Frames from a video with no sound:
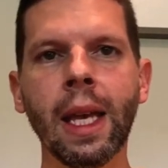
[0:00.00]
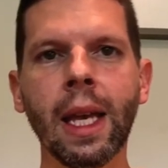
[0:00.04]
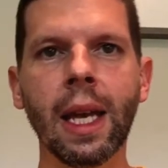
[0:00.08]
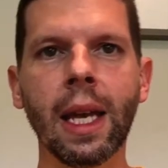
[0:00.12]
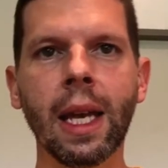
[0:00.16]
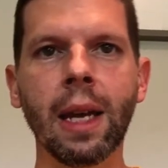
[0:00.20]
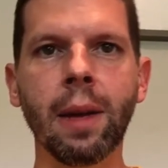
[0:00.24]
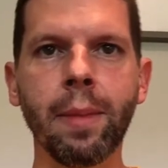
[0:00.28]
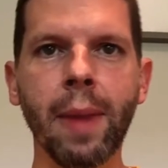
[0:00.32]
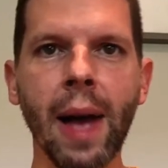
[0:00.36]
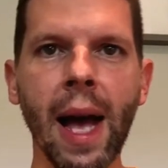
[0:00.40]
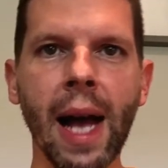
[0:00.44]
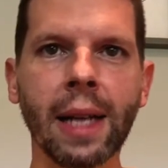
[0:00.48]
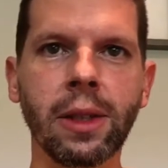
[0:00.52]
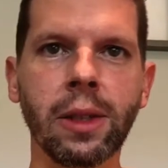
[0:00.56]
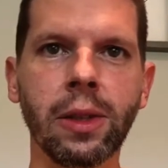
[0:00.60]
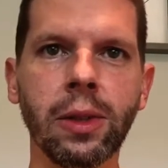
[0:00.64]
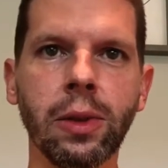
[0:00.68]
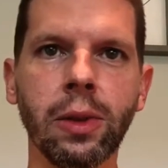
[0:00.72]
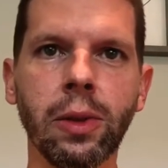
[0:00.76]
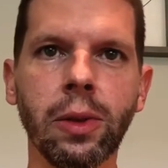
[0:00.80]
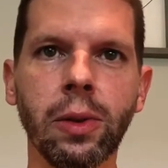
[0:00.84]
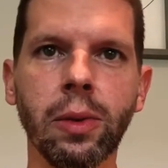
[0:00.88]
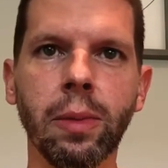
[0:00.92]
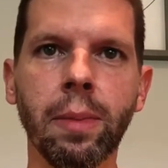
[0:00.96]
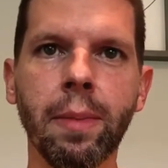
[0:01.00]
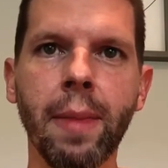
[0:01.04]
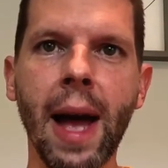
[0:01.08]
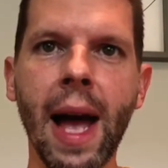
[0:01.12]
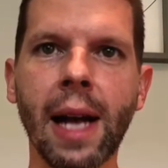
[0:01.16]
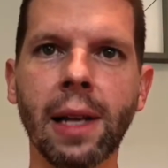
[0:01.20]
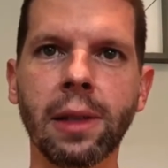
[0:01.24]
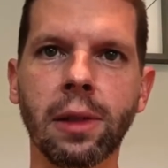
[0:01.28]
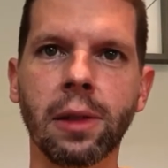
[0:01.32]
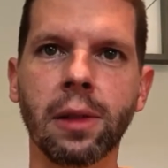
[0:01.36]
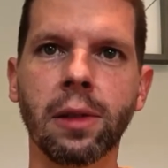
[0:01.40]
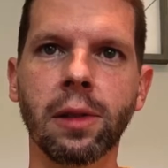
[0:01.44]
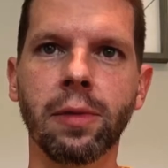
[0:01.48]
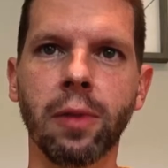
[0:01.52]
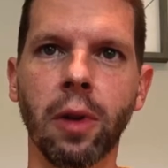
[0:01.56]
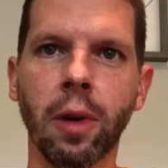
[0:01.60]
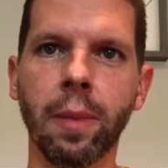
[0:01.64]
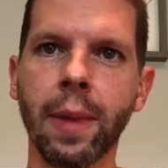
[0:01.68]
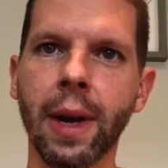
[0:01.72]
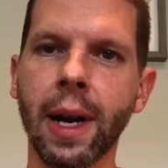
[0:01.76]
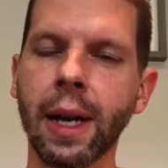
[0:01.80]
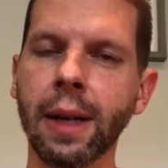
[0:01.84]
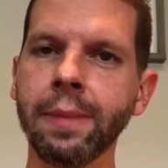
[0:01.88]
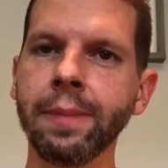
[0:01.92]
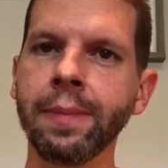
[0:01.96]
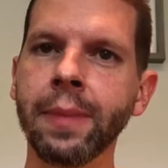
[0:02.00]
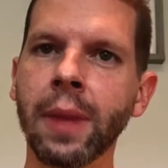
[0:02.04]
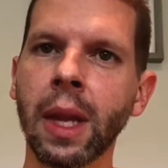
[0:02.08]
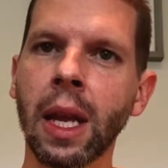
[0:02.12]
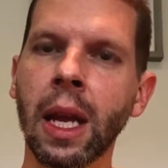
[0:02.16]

Getting back to masks for a minute,